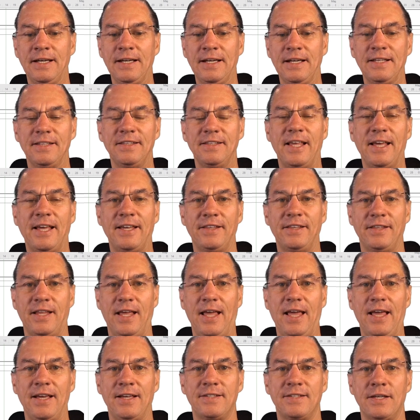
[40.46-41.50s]
then
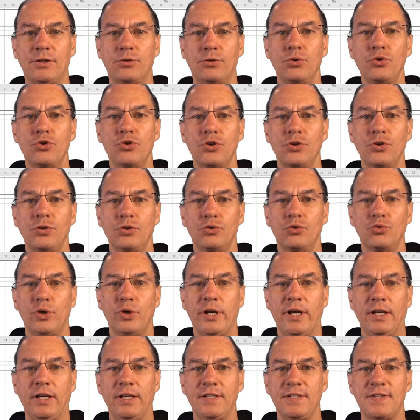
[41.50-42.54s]
execution
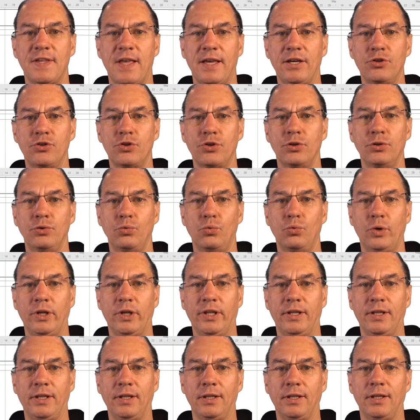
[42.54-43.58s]
realization
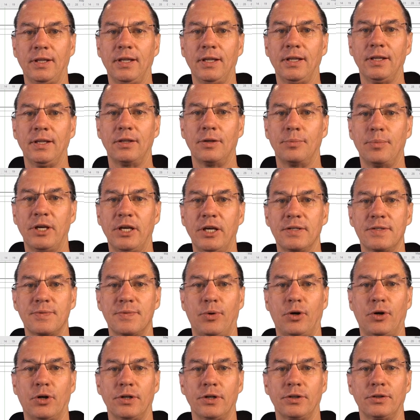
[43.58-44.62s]
when the biggest
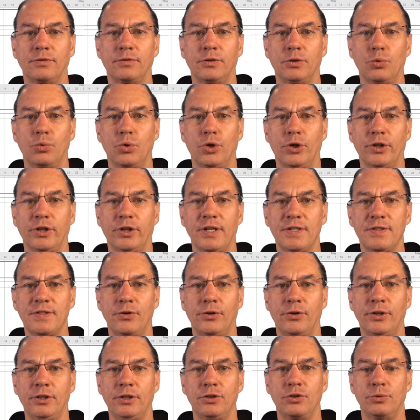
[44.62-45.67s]
part of the work is
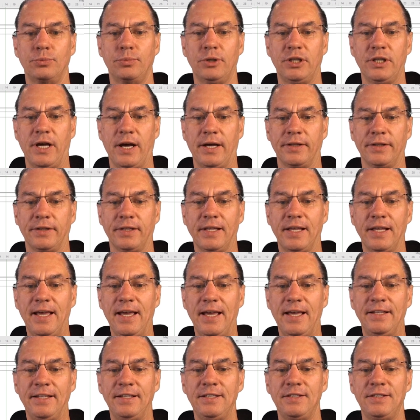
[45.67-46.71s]
going to be done,
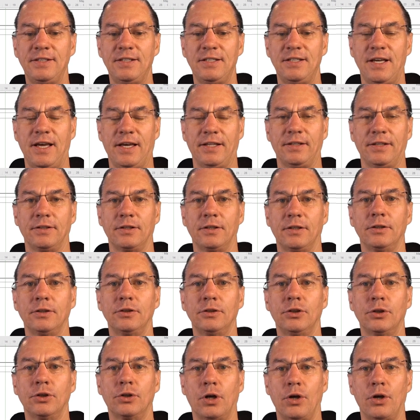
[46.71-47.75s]
and in the end,
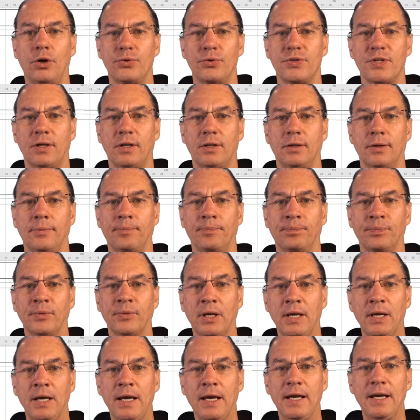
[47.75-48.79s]
the closing.
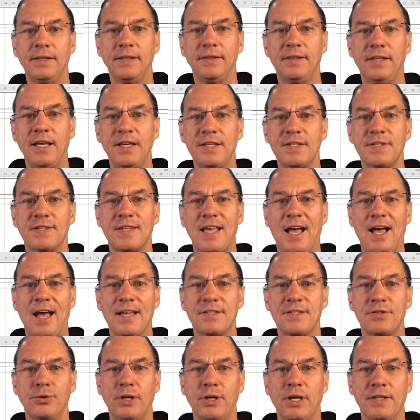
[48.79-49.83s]
This, as
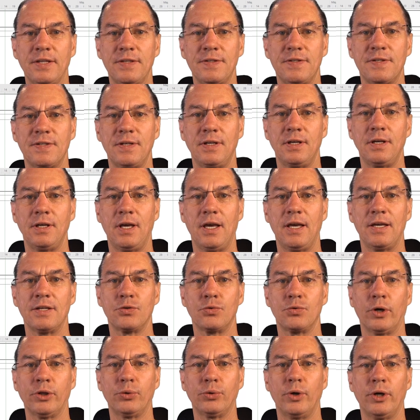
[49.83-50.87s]
you can see, is
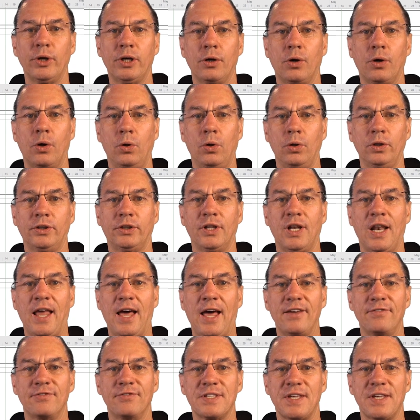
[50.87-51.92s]
what we call the
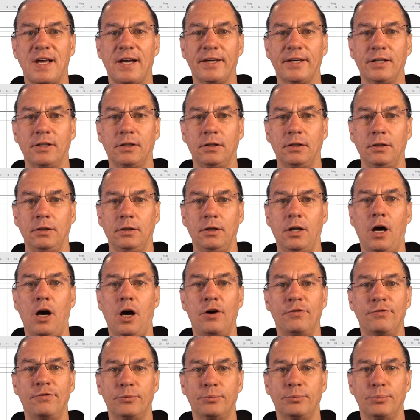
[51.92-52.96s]
life cycle
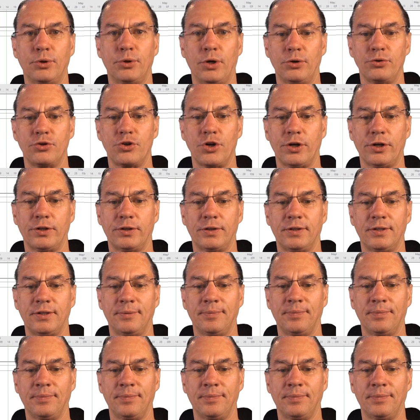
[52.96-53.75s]
of a project.